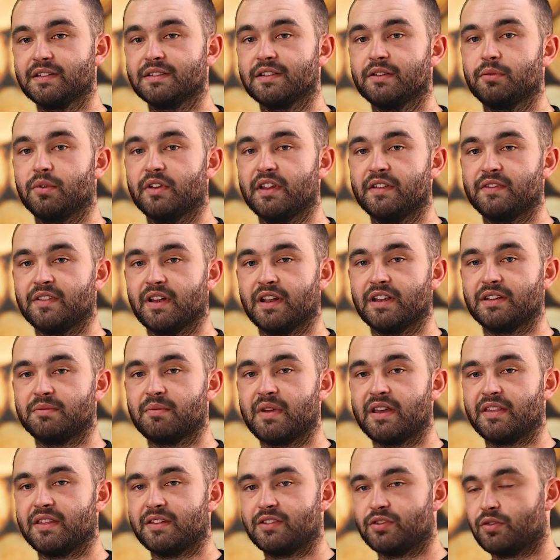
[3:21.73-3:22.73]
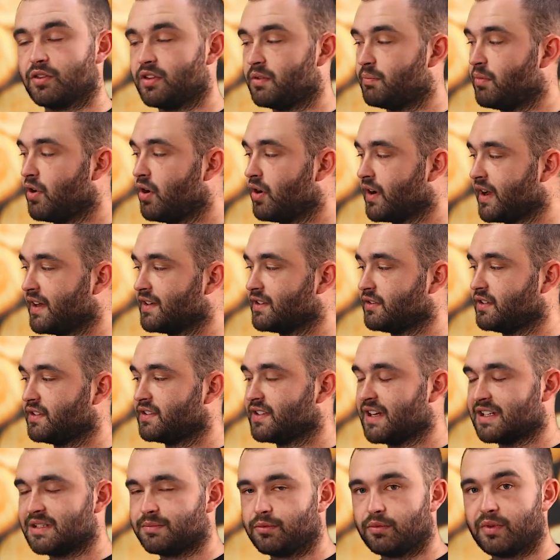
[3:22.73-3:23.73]
so what they've done is made sure the pockets are
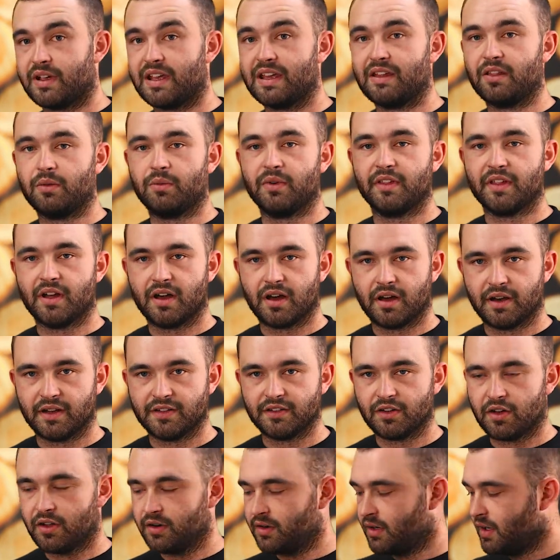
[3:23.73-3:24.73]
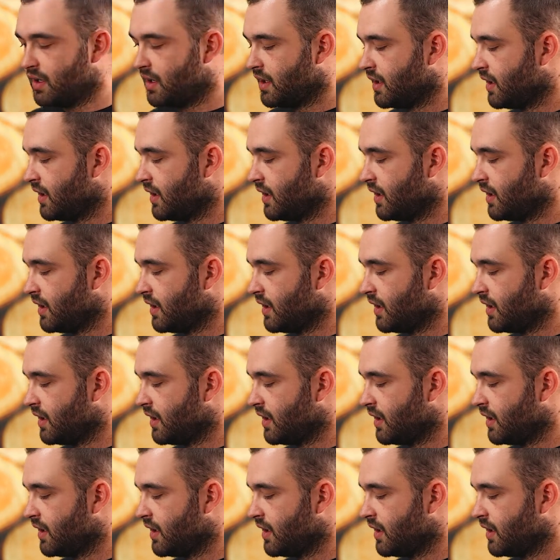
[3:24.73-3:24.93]
accessible either with a harness on.